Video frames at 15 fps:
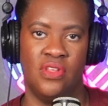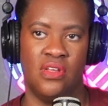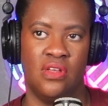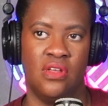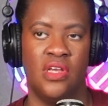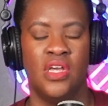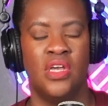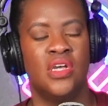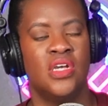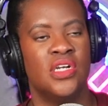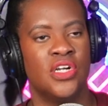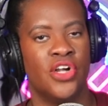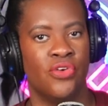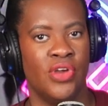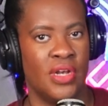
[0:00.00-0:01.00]
the
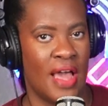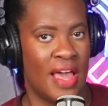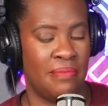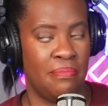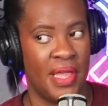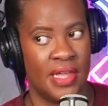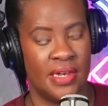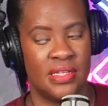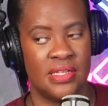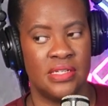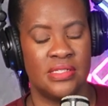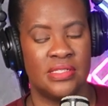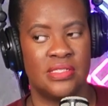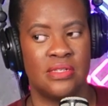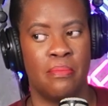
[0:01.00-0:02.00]
Green-Eyed Bandits,